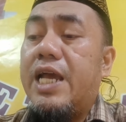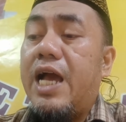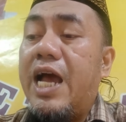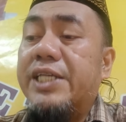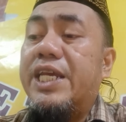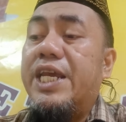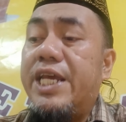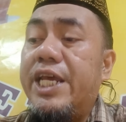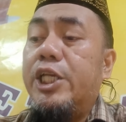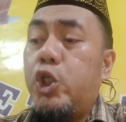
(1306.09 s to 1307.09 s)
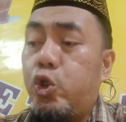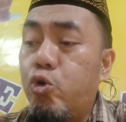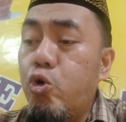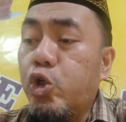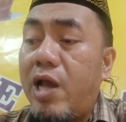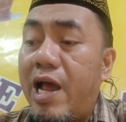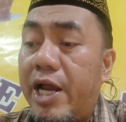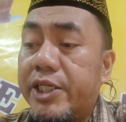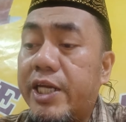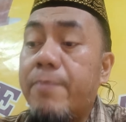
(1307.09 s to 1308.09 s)
as He chose
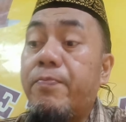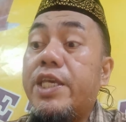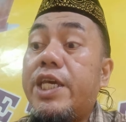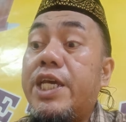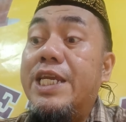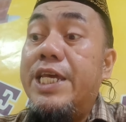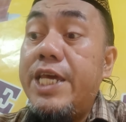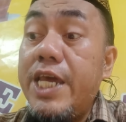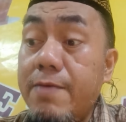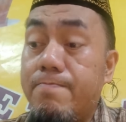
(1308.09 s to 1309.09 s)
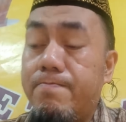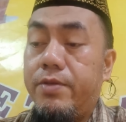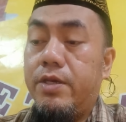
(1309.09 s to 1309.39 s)
us in Him